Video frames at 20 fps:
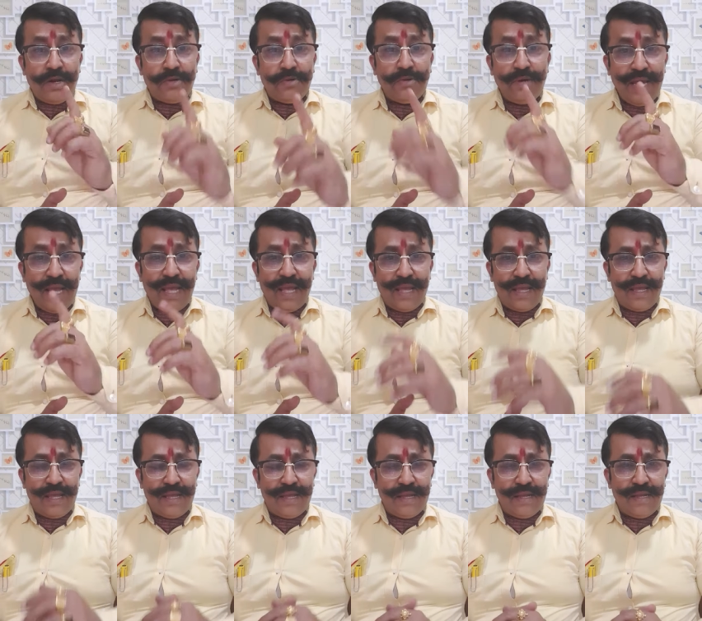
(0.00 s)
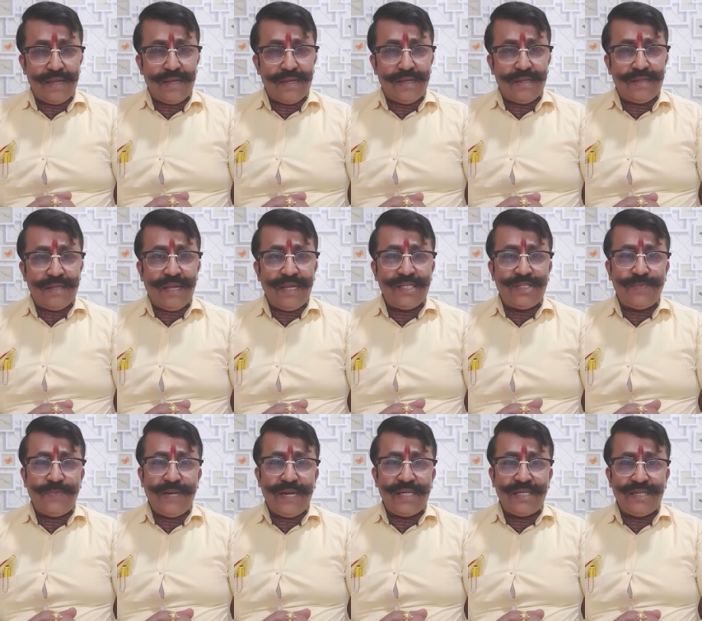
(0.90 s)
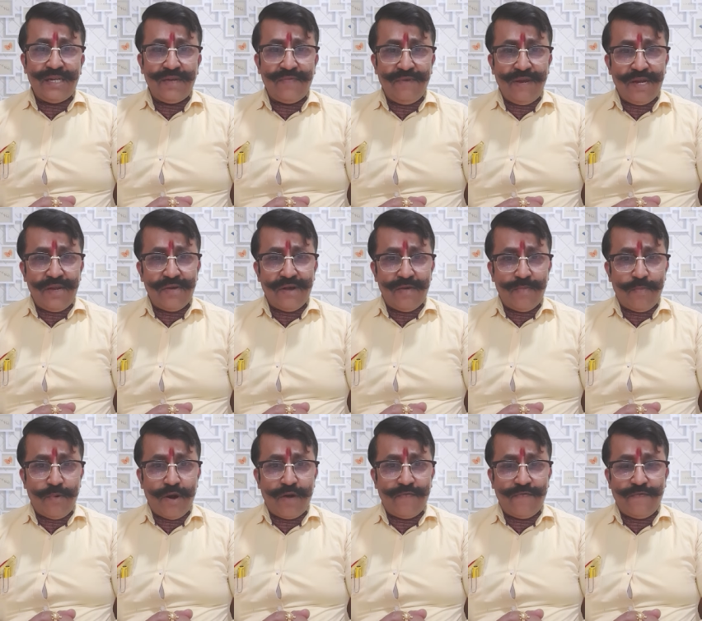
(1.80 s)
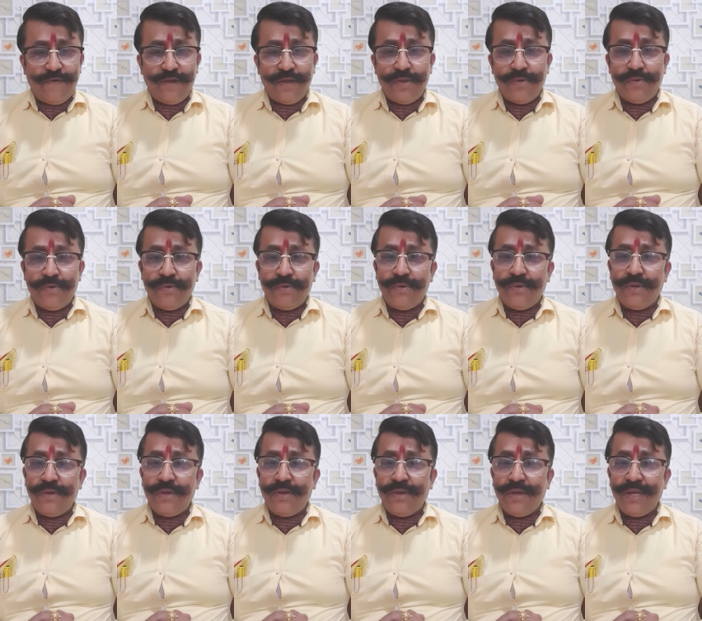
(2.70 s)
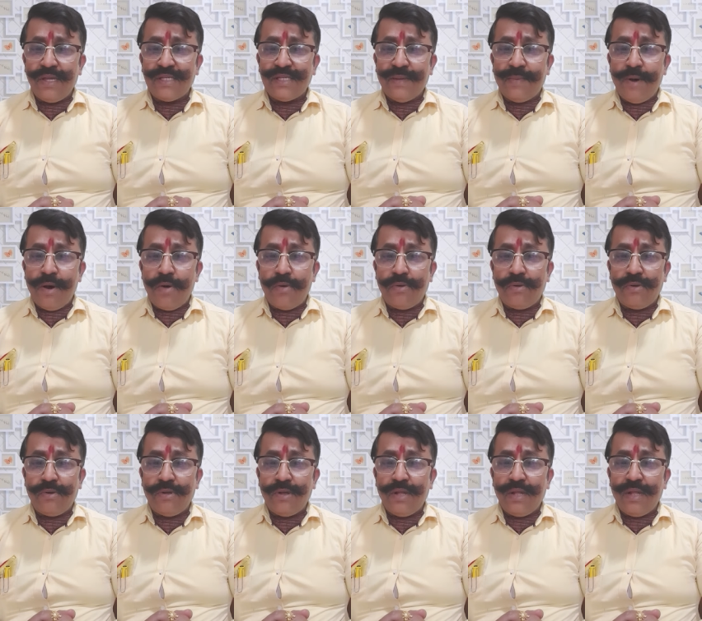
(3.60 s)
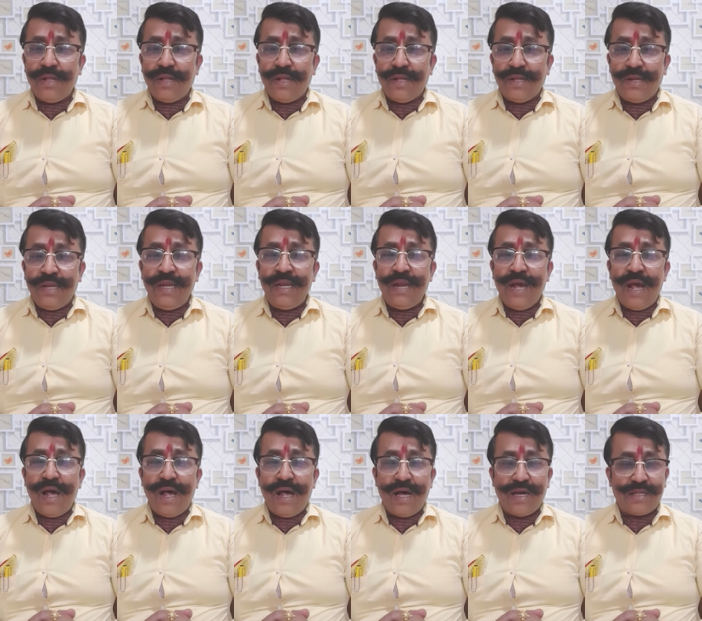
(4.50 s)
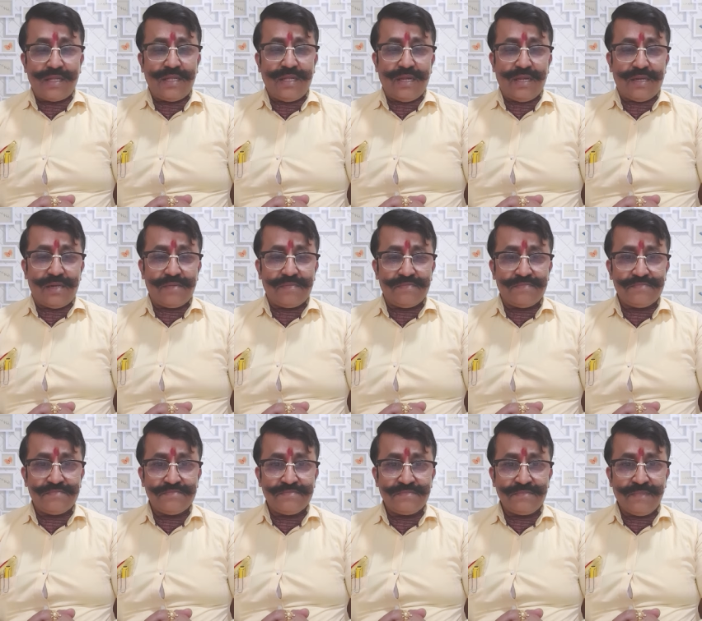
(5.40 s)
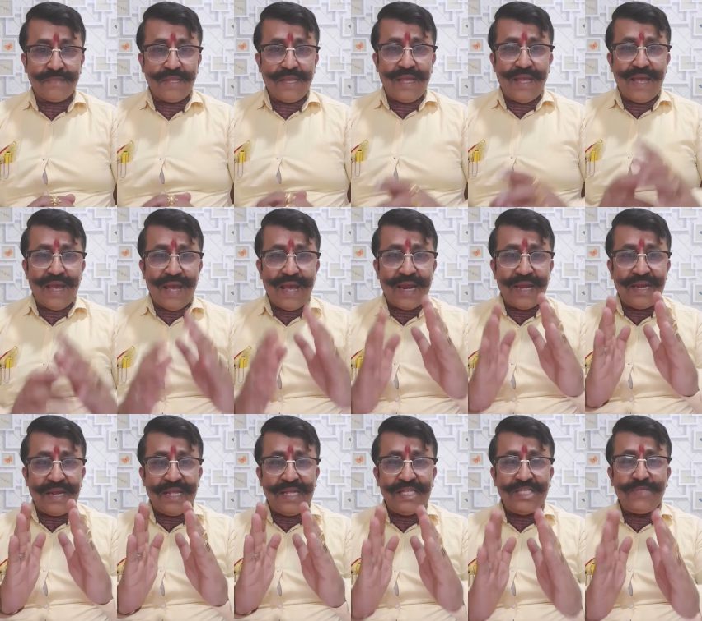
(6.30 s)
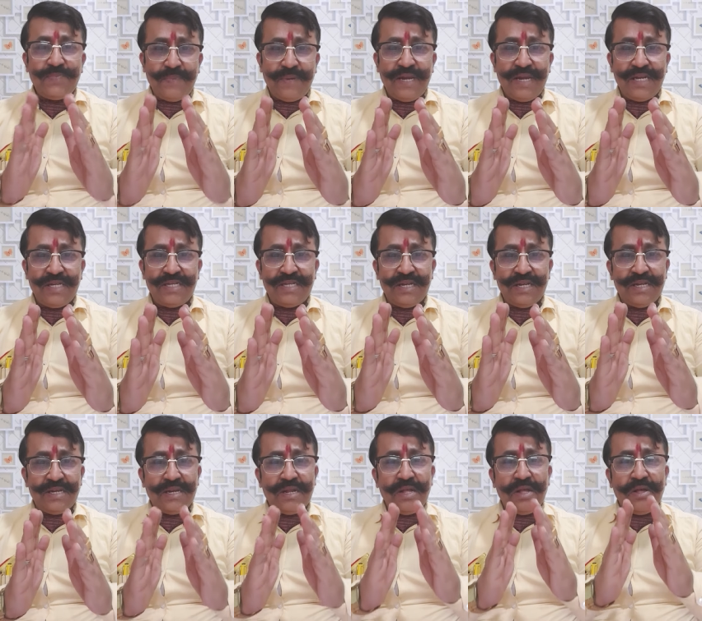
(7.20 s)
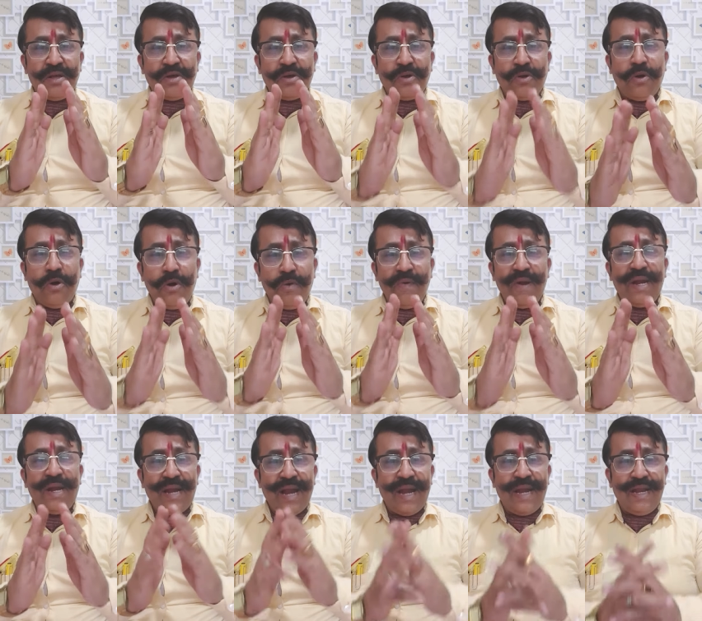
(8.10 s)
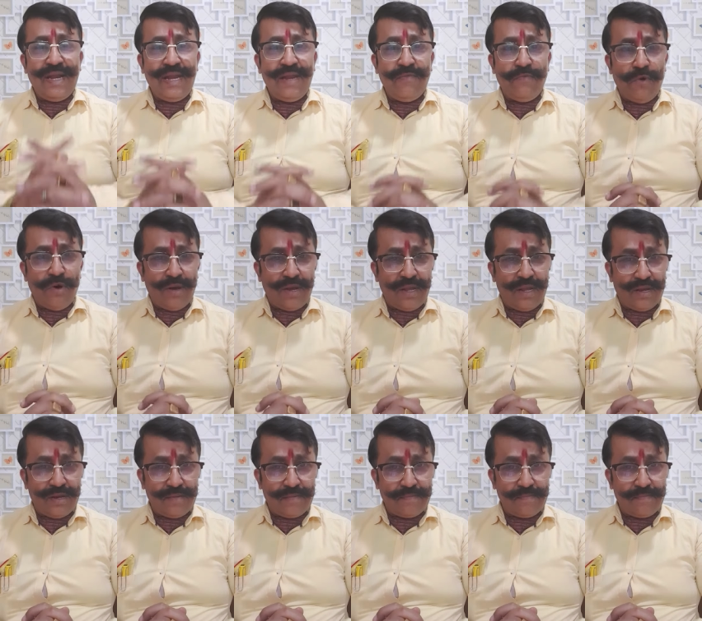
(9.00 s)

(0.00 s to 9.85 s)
Today, the inspirational video I brought for you is about Rina Akter, an inspirational COVID nineteen warrior